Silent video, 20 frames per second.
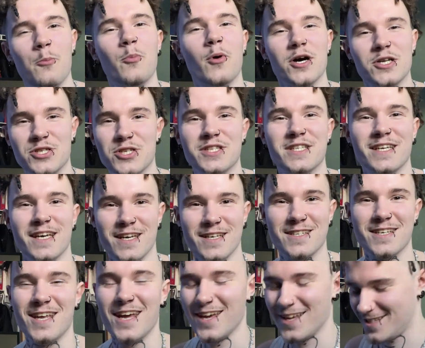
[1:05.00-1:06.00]
budget day.
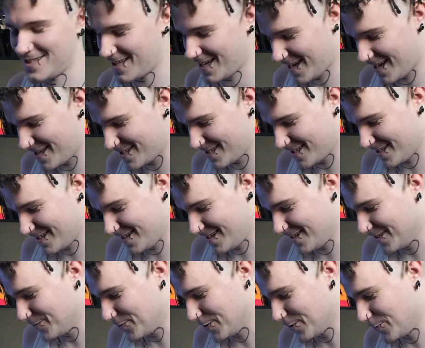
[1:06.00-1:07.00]
Today's
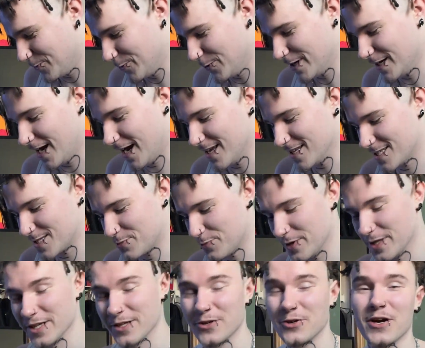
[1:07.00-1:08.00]
we're not
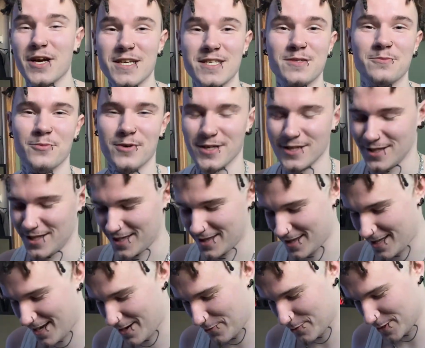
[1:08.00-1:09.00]
spending crazy money like
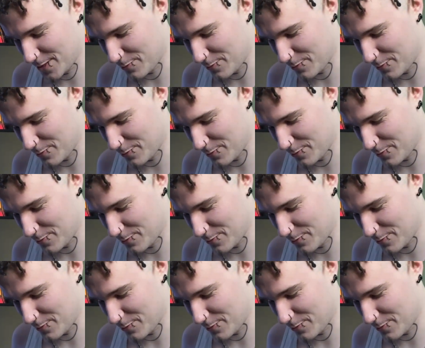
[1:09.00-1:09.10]
that. We're